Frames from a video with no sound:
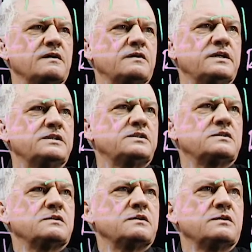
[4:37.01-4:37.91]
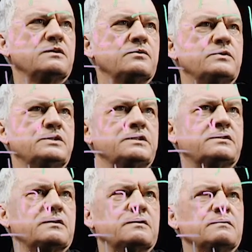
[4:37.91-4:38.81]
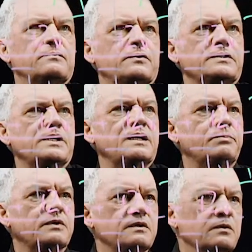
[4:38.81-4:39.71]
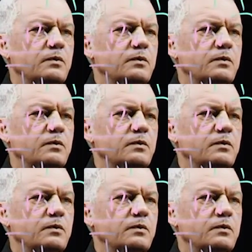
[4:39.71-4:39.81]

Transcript: this resistor, for example?